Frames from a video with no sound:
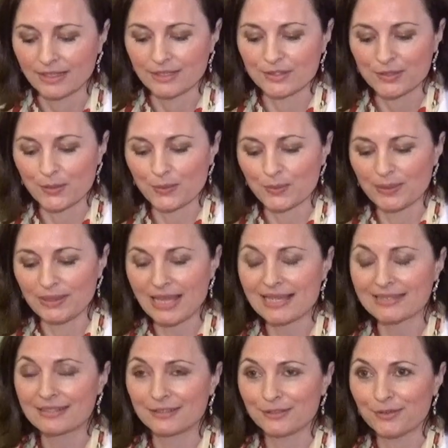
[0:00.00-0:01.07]
So,
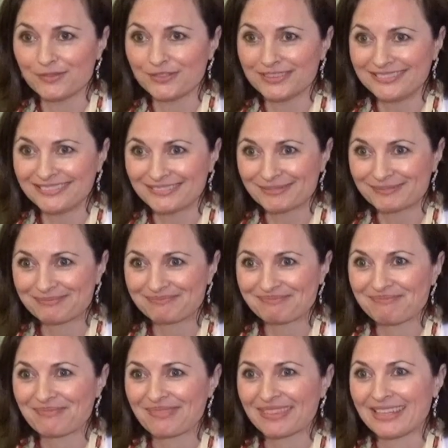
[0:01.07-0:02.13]
last novel.
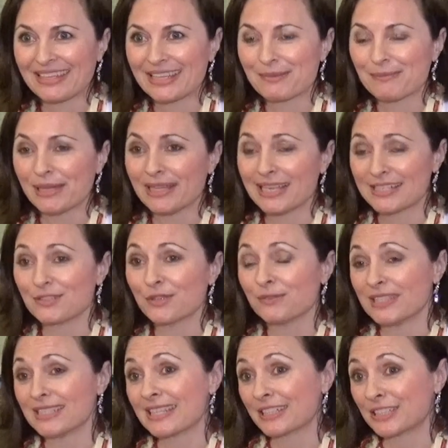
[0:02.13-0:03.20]
My last novel
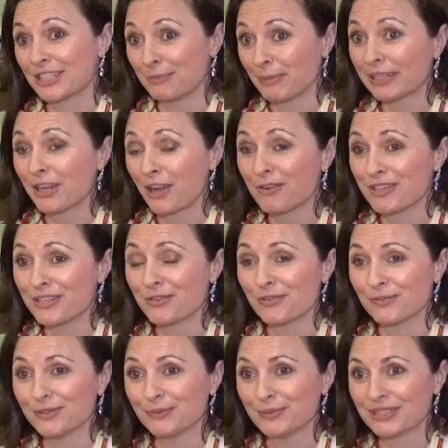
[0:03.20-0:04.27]
is actually my current
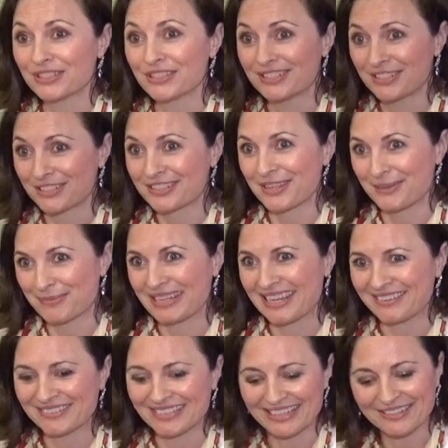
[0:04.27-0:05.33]
novel, which is just coming
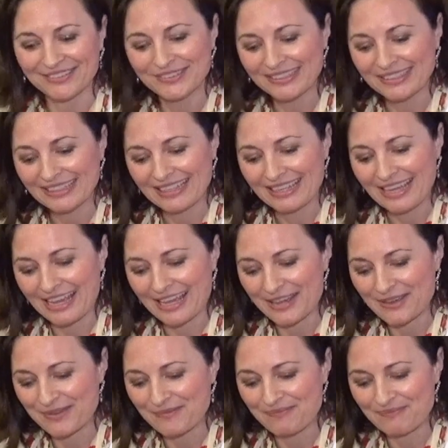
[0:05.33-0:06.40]
out now.
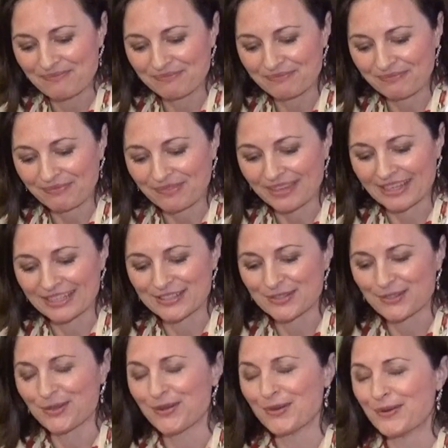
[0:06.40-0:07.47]
Um,
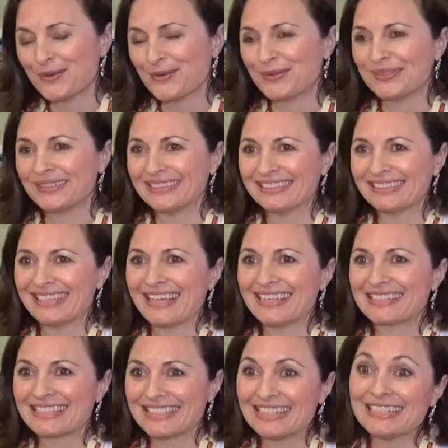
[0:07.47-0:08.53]
so,
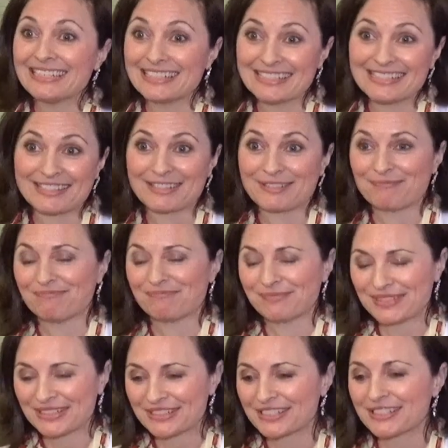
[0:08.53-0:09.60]
that is,
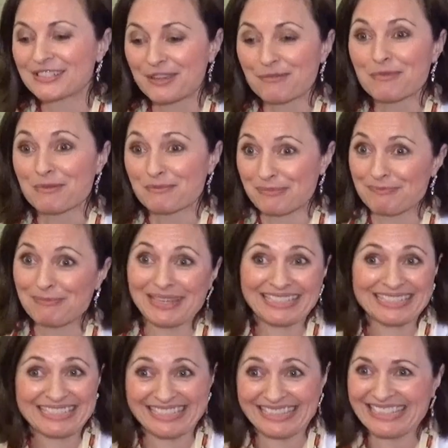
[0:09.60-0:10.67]
to sum up,
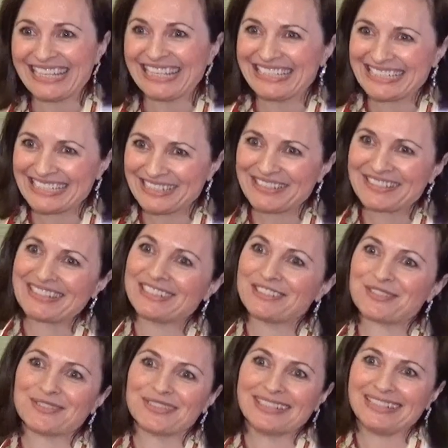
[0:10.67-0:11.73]
based in the 19th
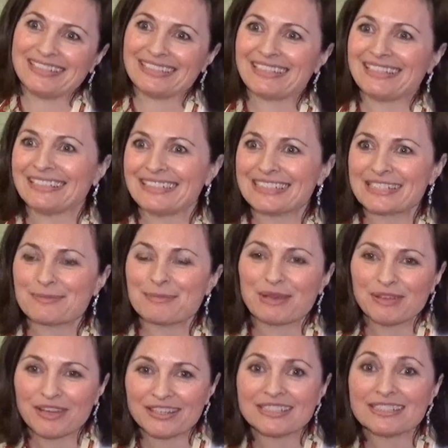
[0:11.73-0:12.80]
century, and it's
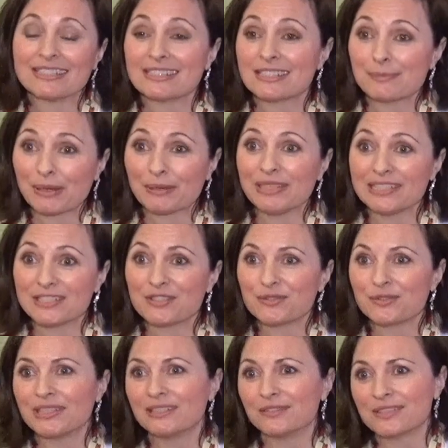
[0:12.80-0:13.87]
about artists, about
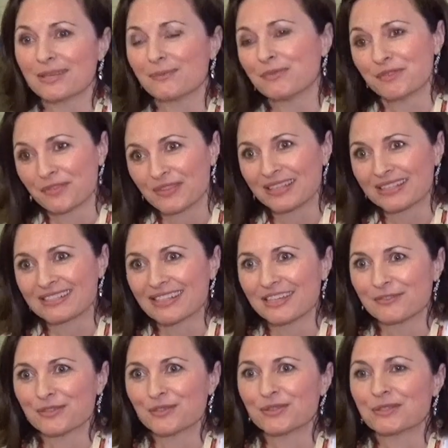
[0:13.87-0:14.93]
history, and some of the things that
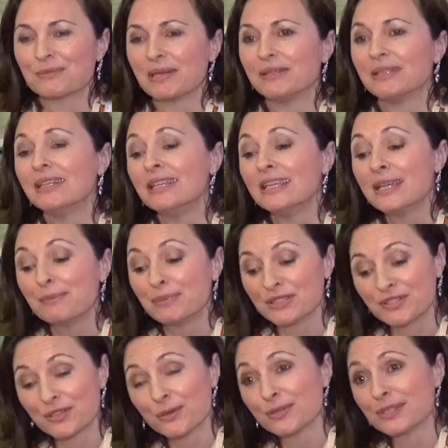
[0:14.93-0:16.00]
I've talked about. But
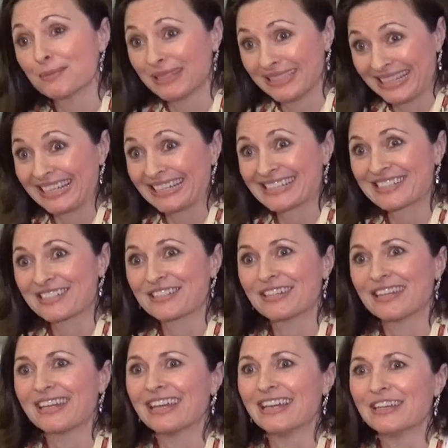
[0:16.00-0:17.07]
so is my next
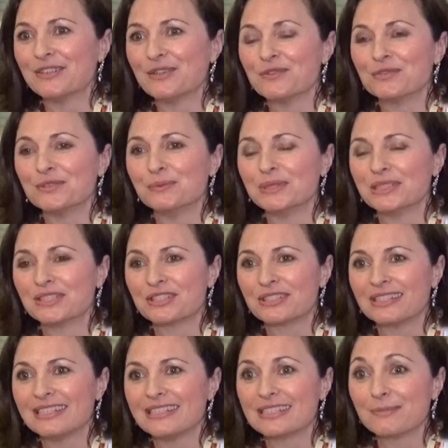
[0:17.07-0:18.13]
uh, novel, which
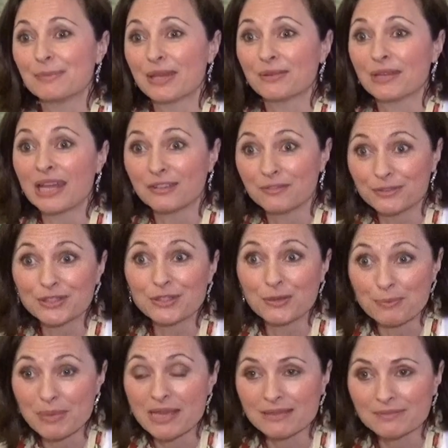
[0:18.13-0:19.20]
is about Alfred
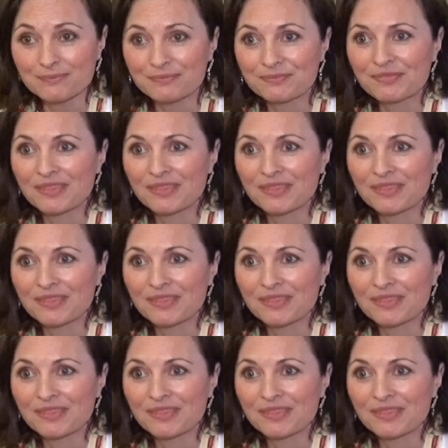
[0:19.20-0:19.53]
Nobel